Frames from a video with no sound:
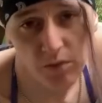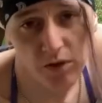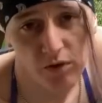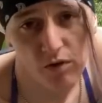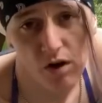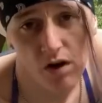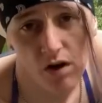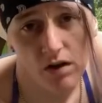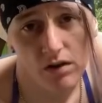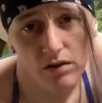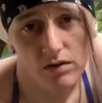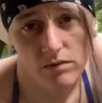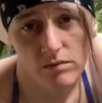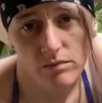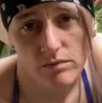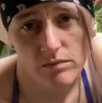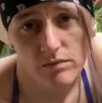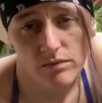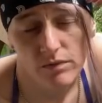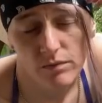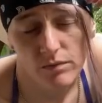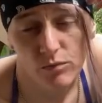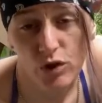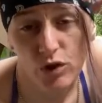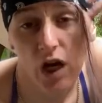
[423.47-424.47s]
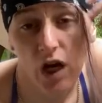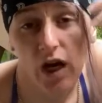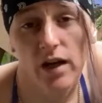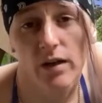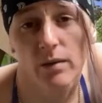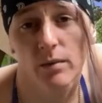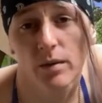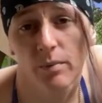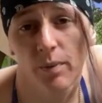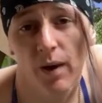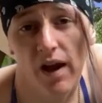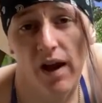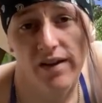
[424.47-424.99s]
be wrong. I'm trying to
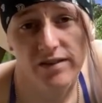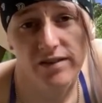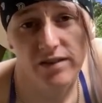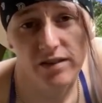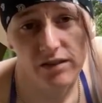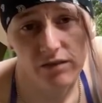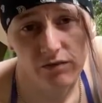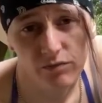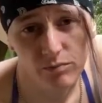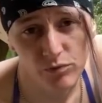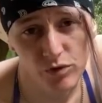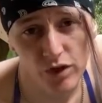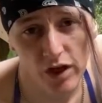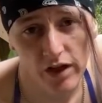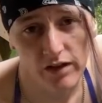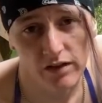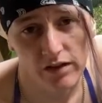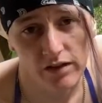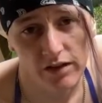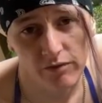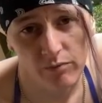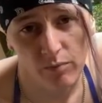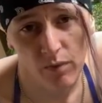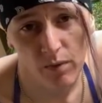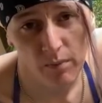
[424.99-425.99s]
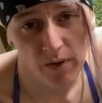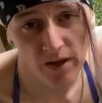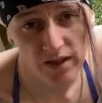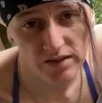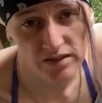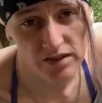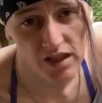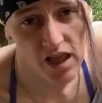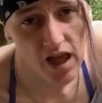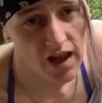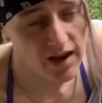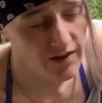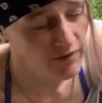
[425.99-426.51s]
be positive. I'm trying to live my best
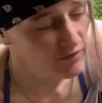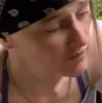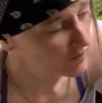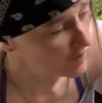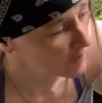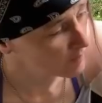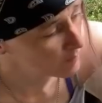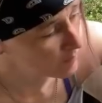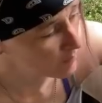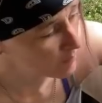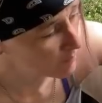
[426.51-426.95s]
life and be